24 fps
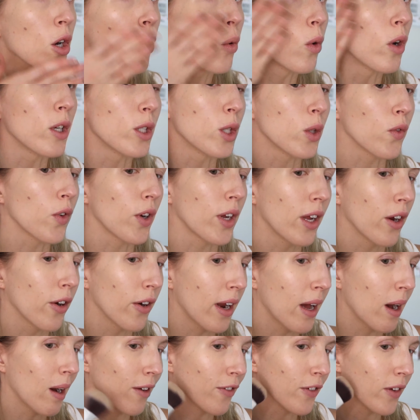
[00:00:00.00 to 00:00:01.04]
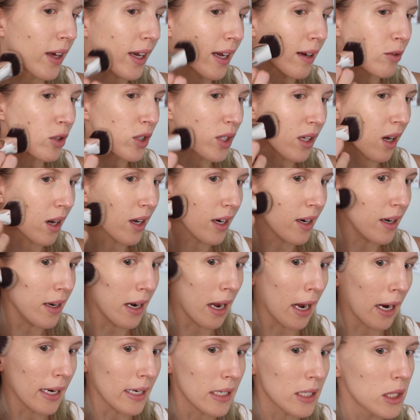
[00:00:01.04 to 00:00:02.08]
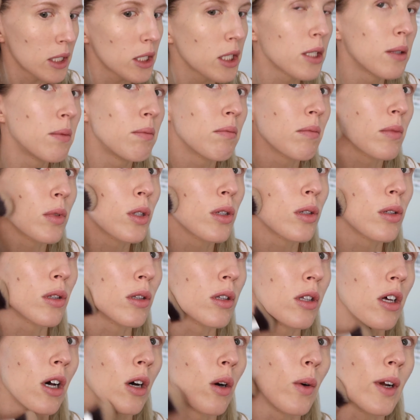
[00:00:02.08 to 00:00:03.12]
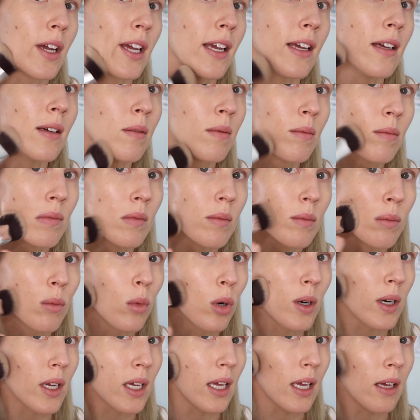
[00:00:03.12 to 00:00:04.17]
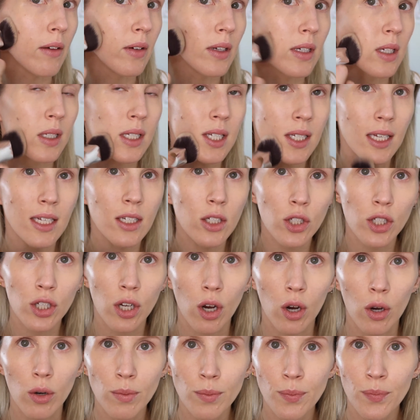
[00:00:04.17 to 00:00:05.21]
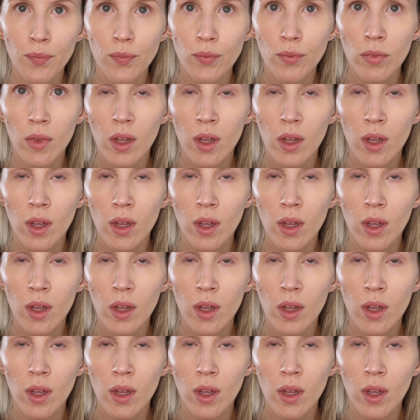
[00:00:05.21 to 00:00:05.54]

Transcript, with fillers: Whereas over here now I feel like I've just got a nice, glowy, more even skin tone.